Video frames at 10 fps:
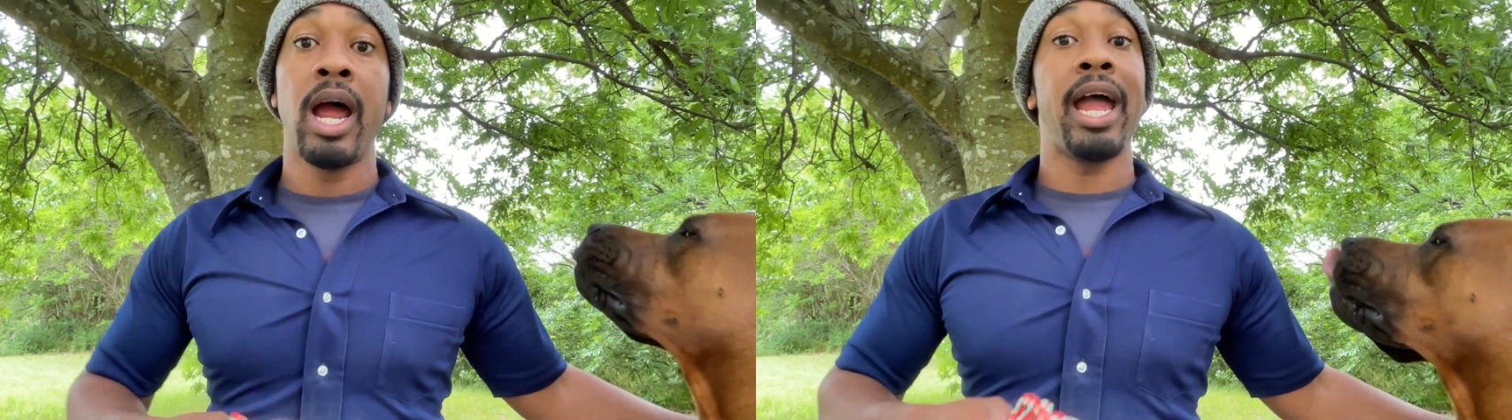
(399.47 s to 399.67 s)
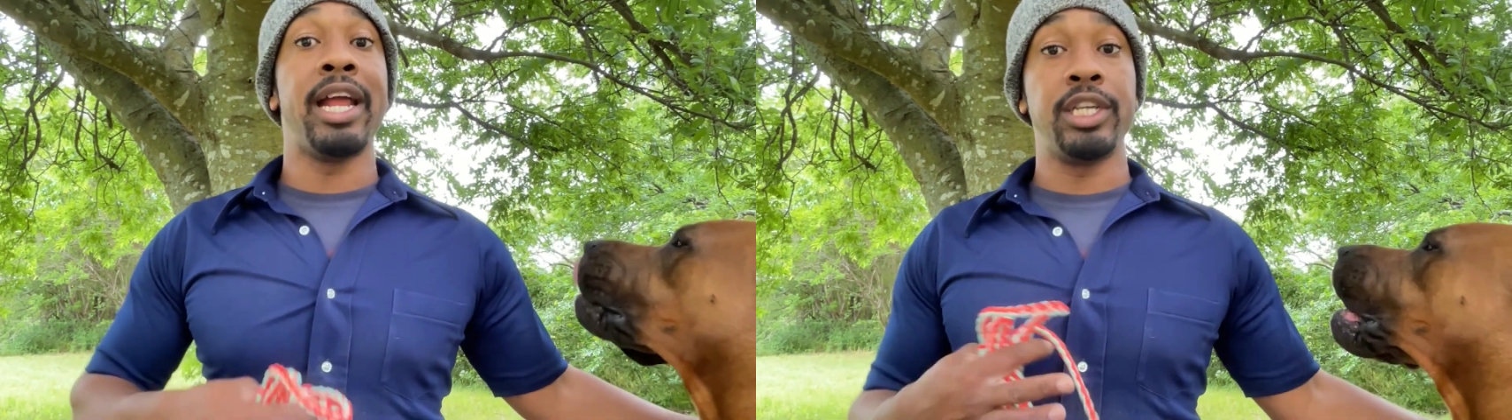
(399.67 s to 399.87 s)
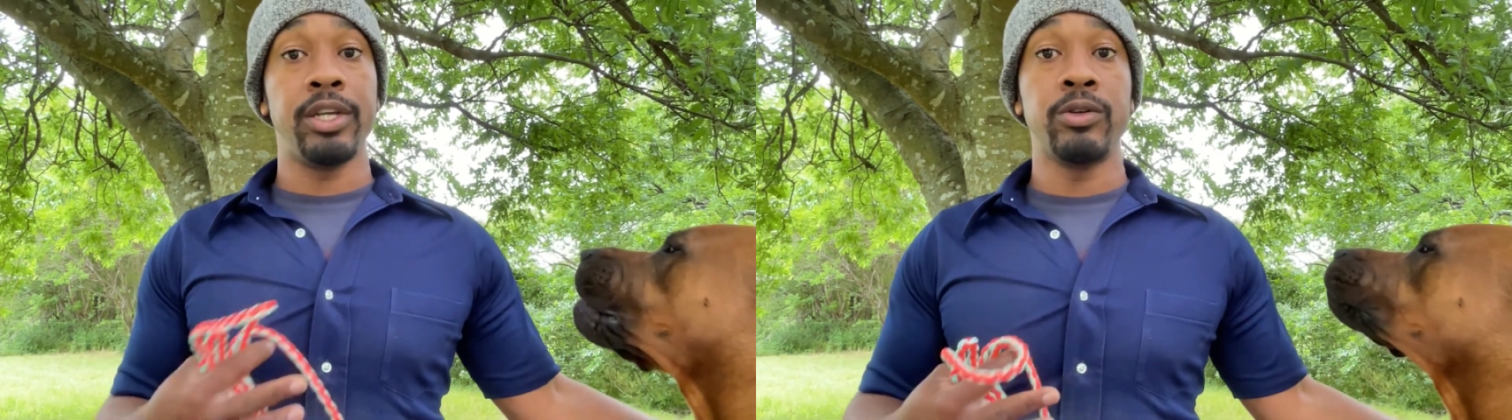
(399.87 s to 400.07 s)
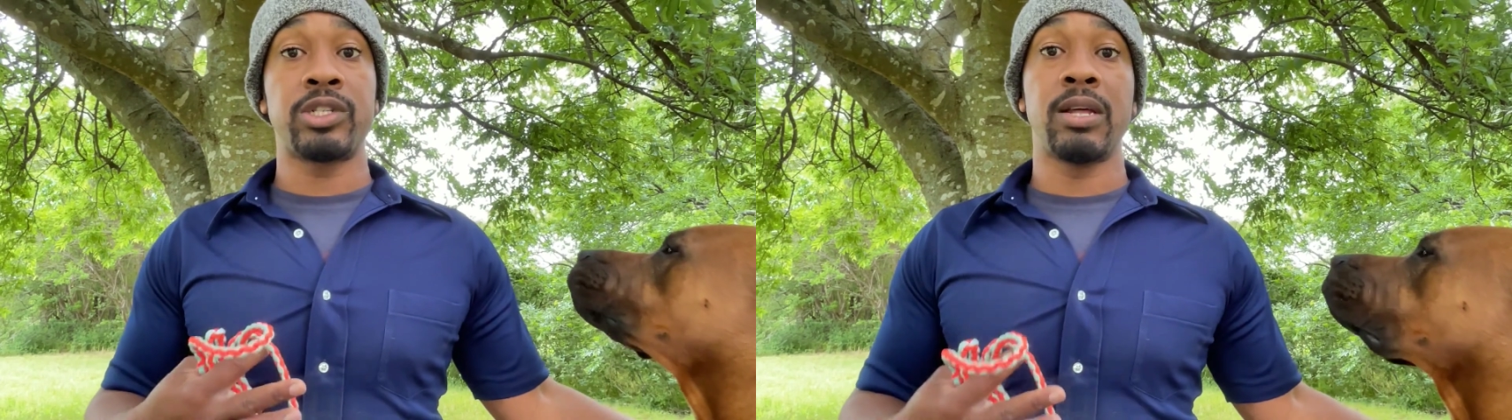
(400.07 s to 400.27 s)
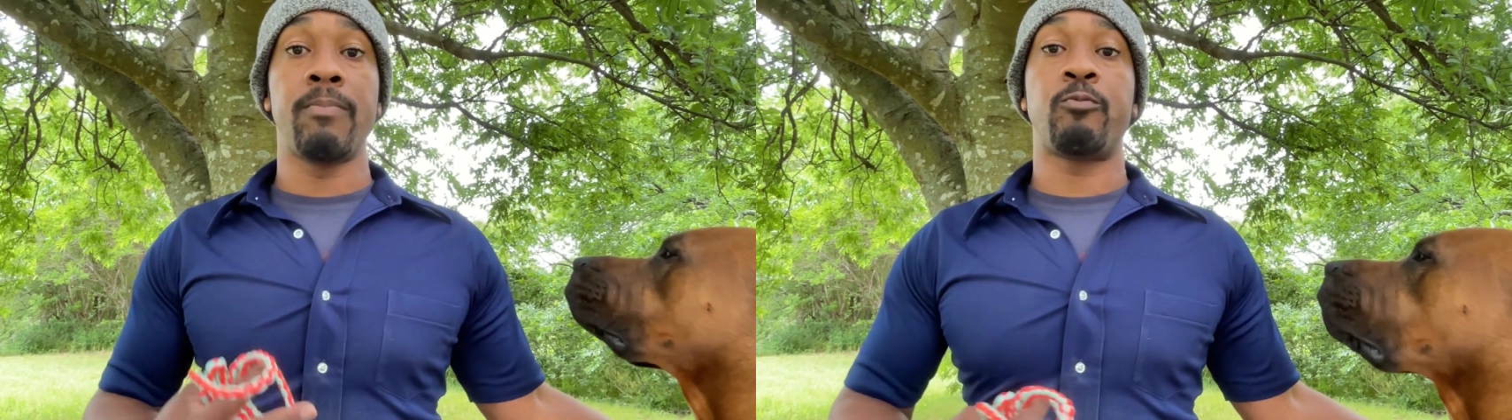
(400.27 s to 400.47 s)
and use
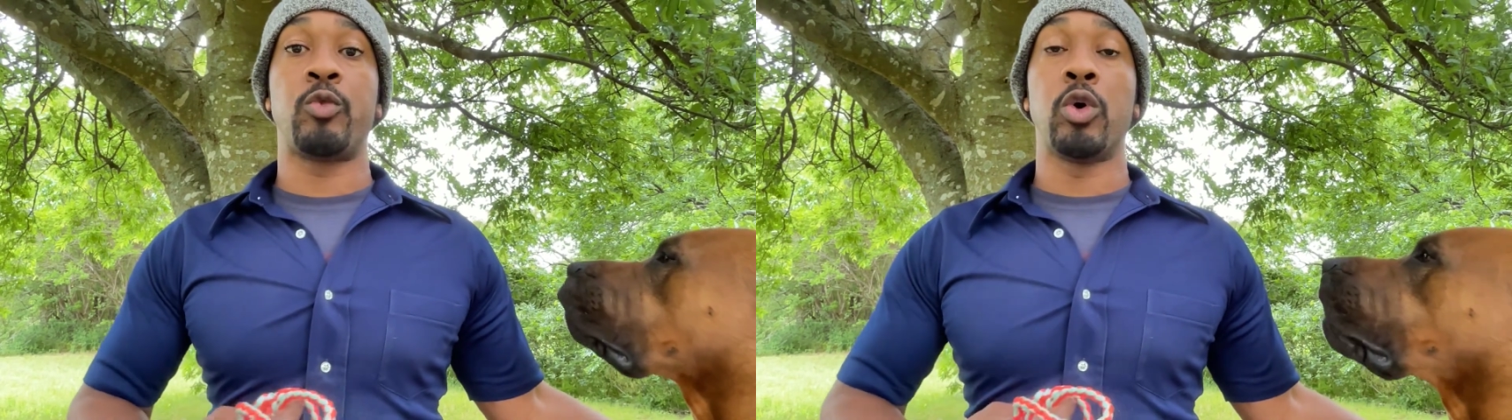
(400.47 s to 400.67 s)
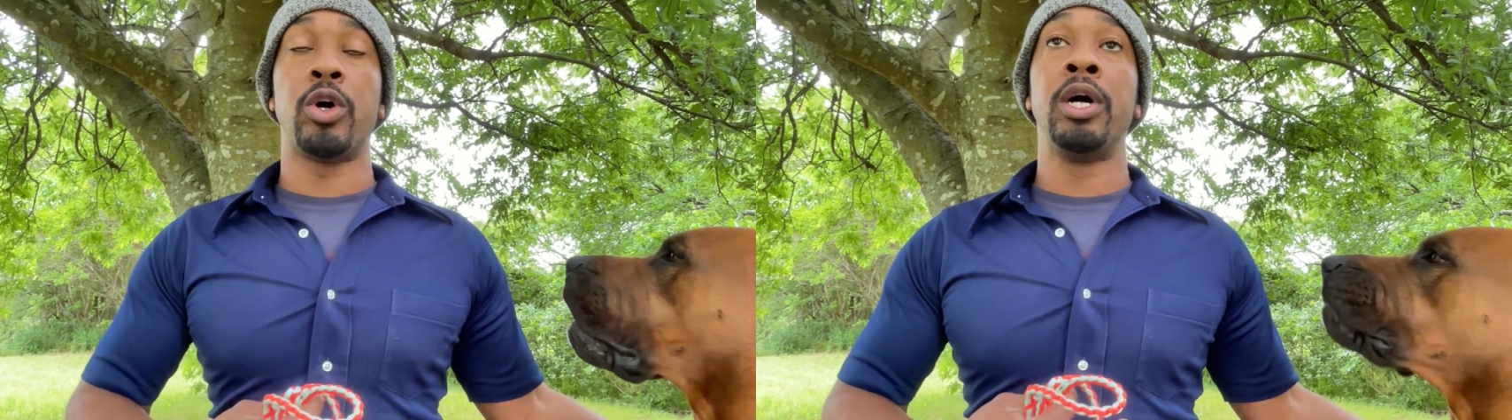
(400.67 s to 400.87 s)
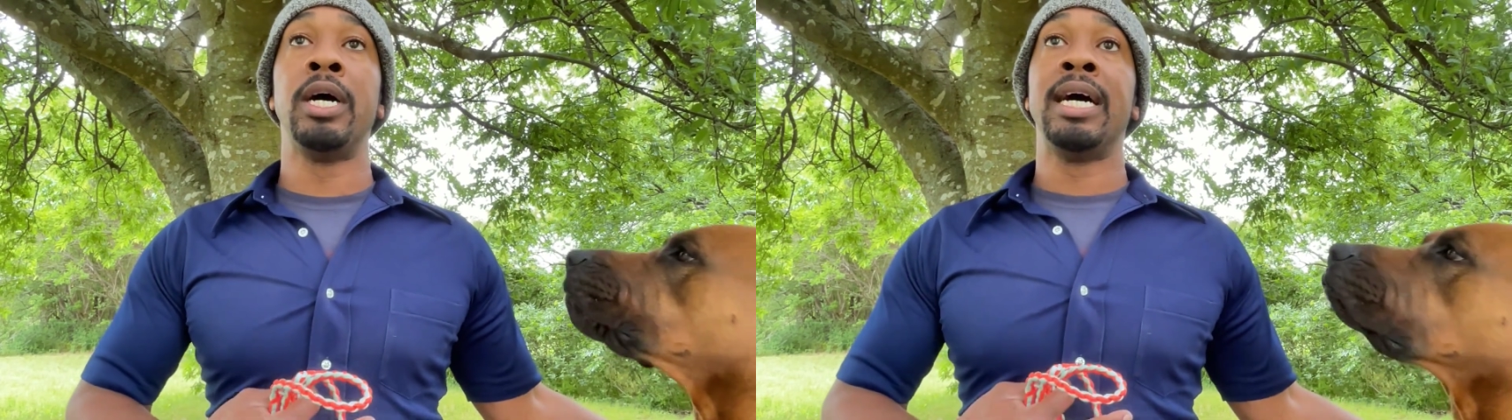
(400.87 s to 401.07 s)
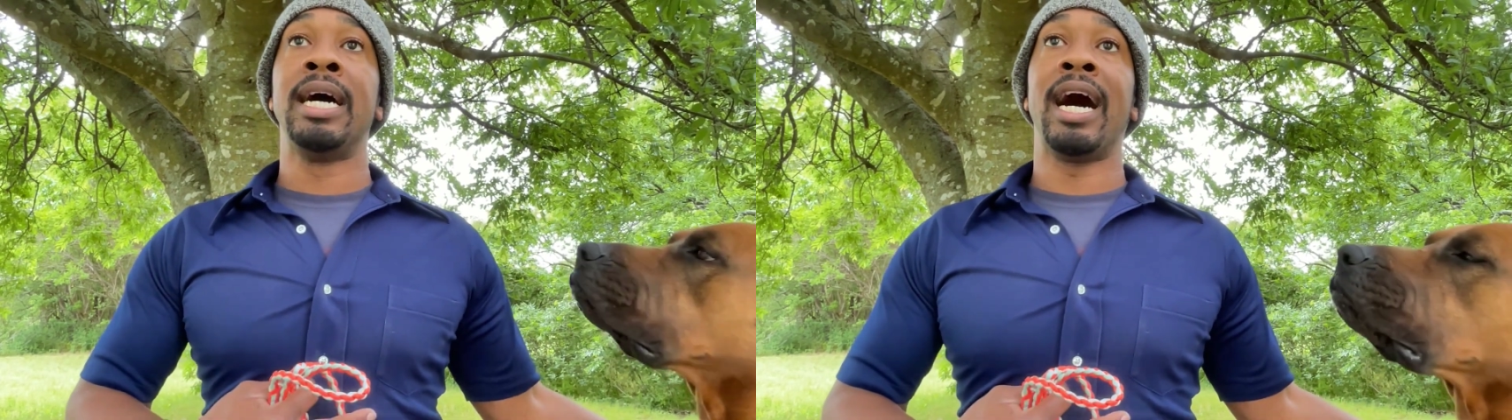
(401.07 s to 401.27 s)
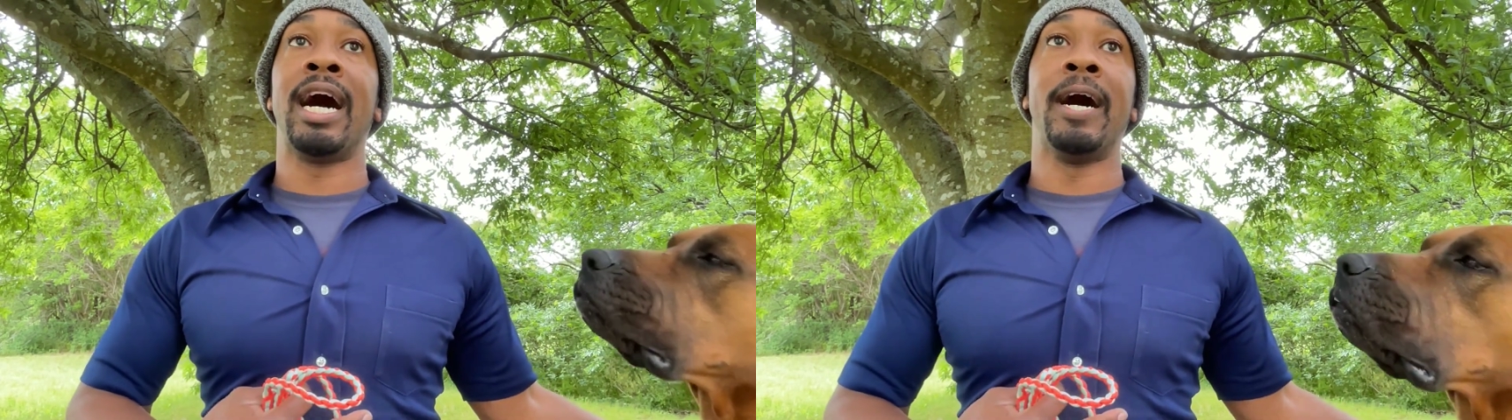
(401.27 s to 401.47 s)
them for,
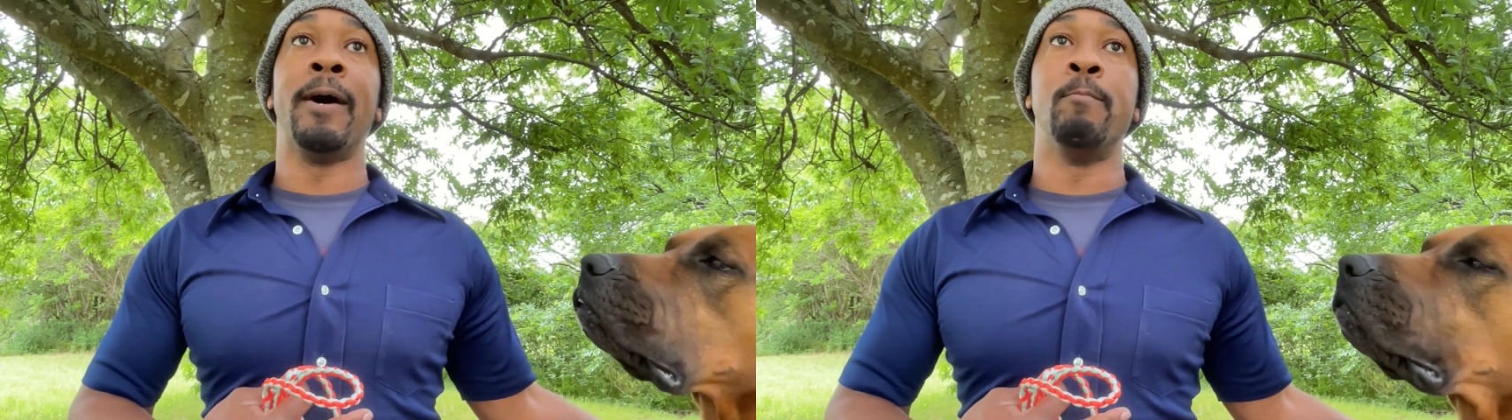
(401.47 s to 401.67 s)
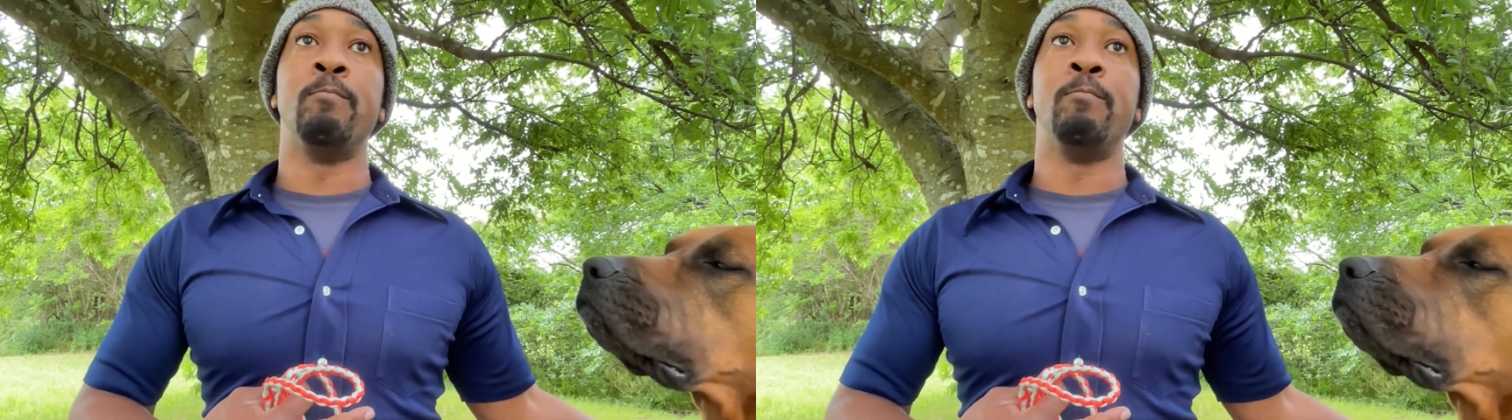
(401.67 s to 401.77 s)
um,